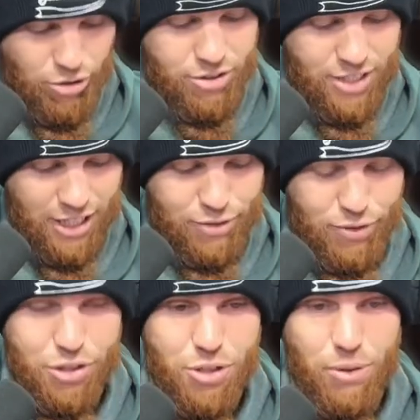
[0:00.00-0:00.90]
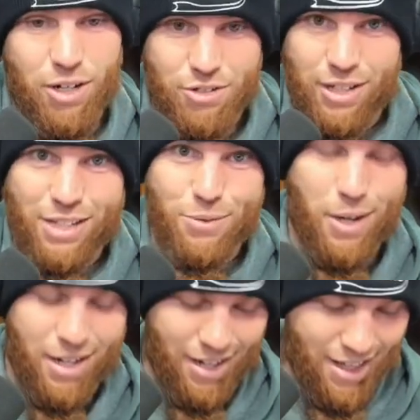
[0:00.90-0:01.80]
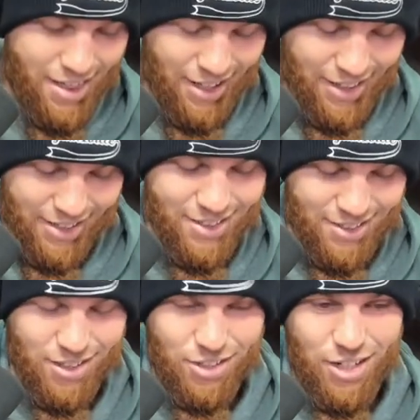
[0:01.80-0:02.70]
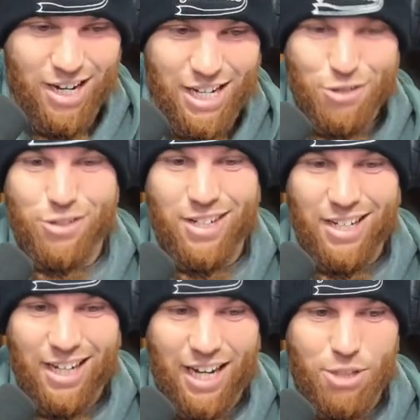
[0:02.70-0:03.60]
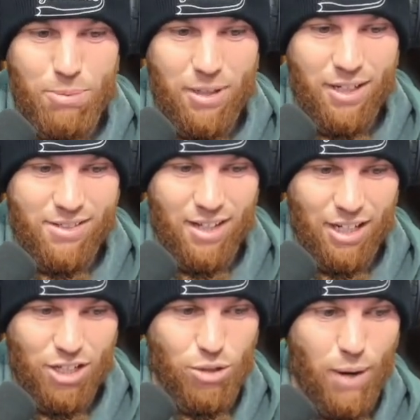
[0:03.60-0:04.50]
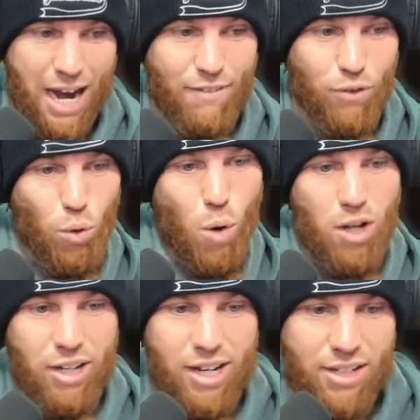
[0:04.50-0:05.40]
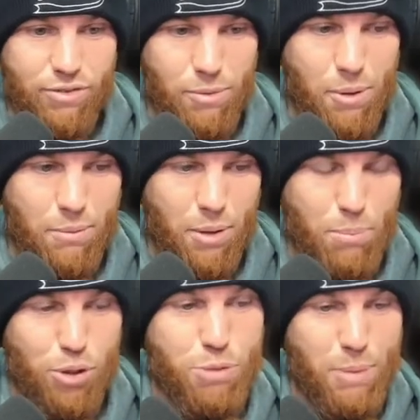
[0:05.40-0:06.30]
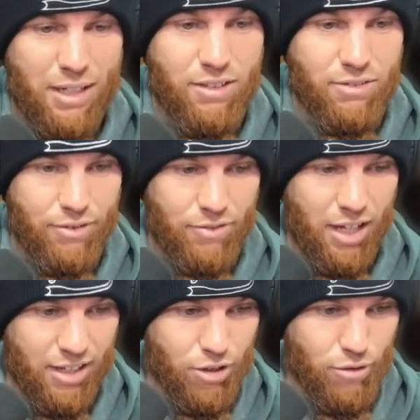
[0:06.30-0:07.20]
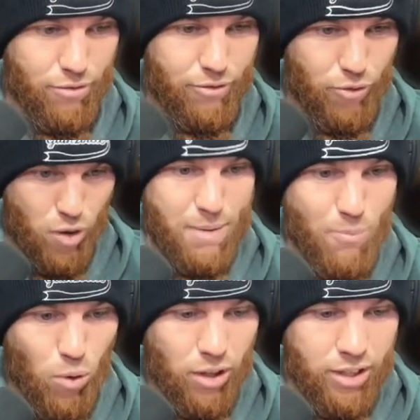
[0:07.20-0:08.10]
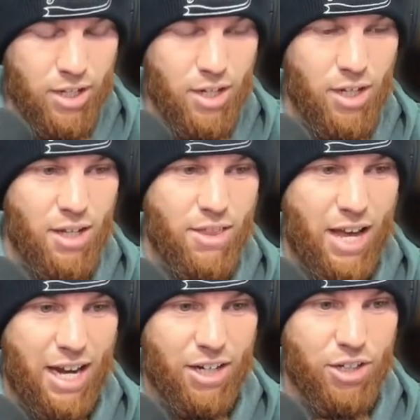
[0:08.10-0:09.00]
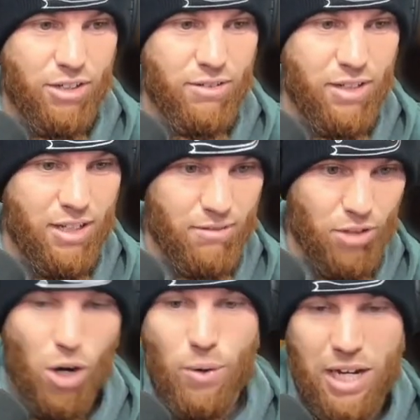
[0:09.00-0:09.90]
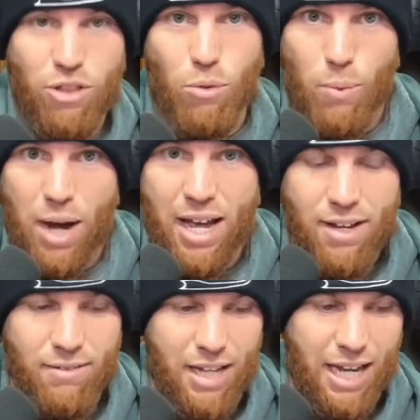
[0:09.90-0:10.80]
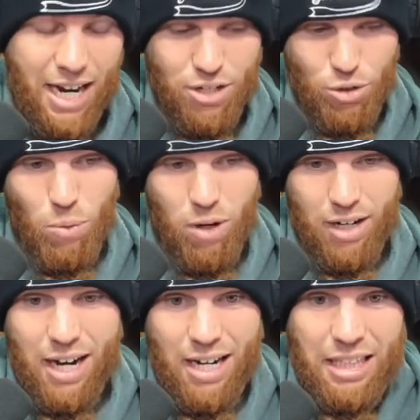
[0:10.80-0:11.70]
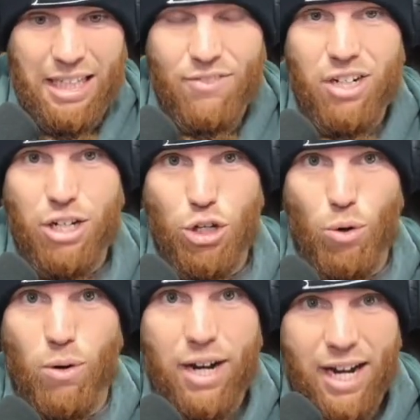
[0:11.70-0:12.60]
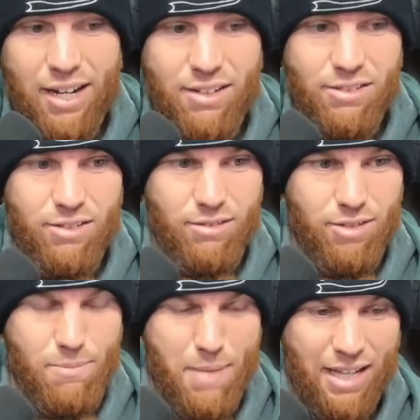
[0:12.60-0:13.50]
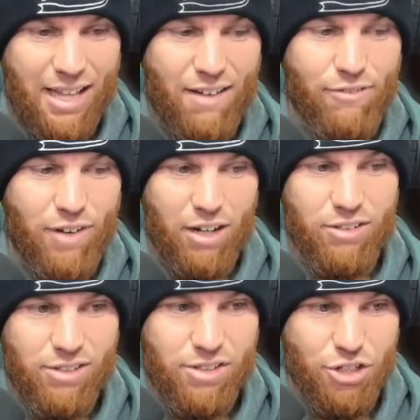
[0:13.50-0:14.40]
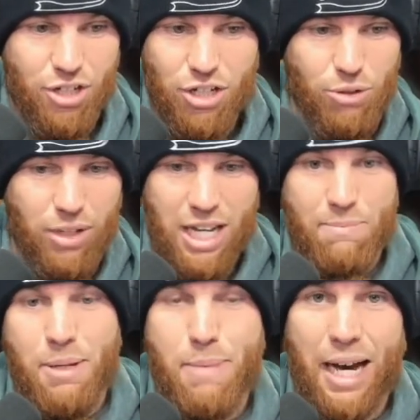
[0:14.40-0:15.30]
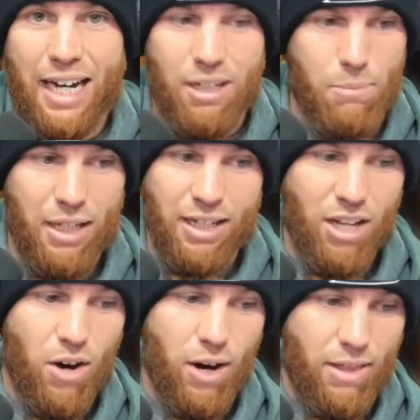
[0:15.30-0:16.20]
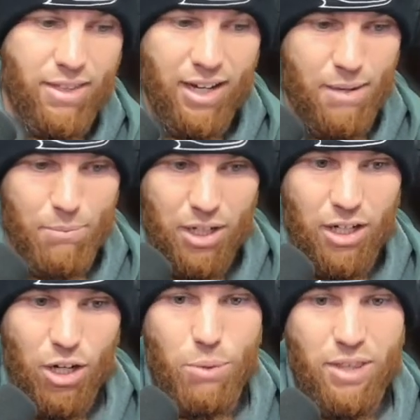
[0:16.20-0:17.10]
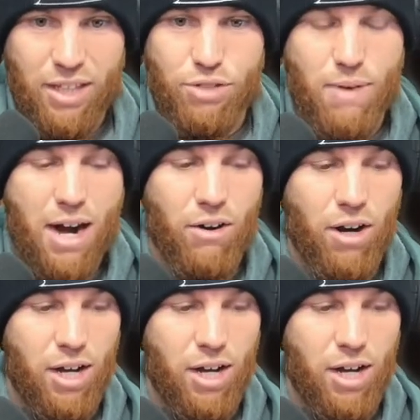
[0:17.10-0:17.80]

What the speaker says: 6 foot 200. That's why I think this is such an interesting case, because like you have qualities from a perspective of like your framework that could go either way. And I do want to kind of leave it in your hands to make that final decision. And you can hit me back and be like, yo, I think I'm going to go with this route.